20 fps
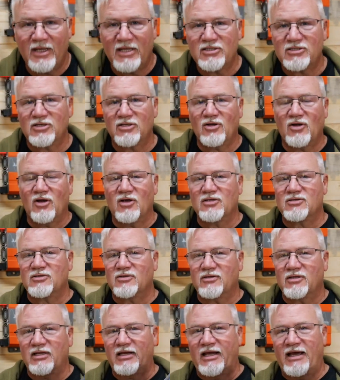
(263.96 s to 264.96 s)
mention
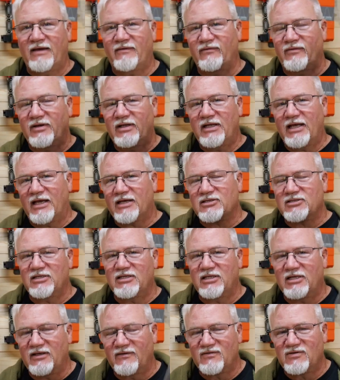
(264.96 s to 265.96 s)
also that Aferiy
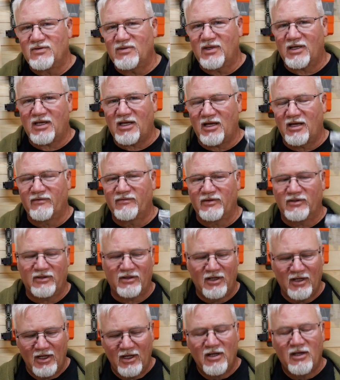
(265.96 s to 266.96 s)
actually gives you a
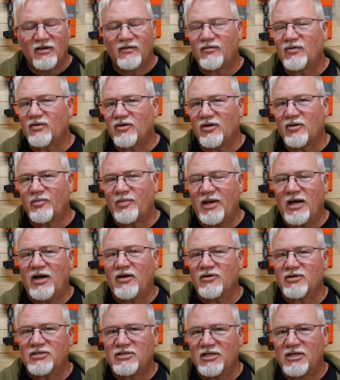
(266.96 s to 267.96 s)
cover for their
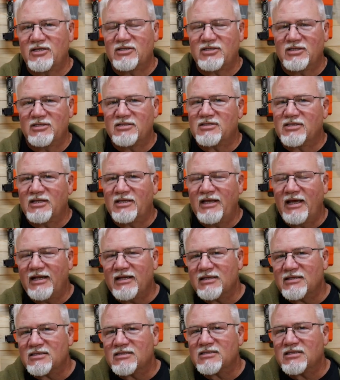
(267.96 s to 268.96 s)
power stations, and
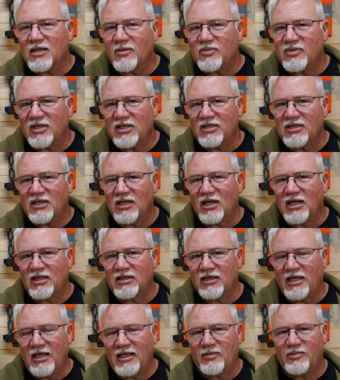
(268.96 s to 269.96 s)
that is something that I
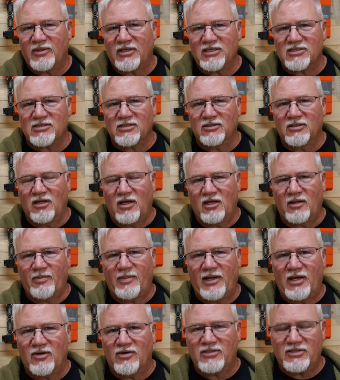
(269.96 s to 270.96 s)
like because a lot
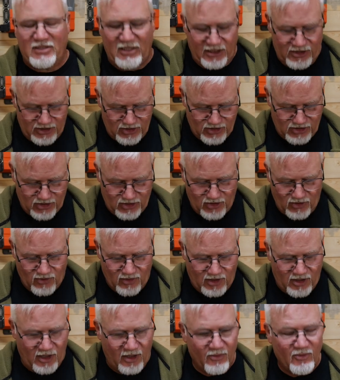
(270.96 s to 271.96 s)
of power stations
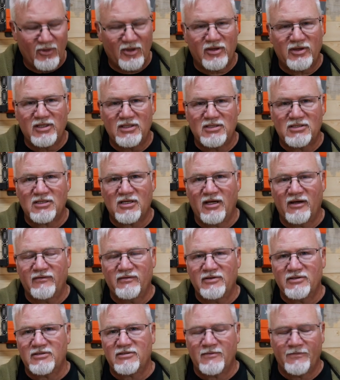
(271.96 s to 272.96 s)
don't come with these
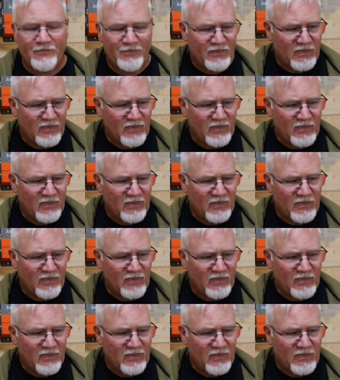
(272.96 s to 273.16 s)
covers.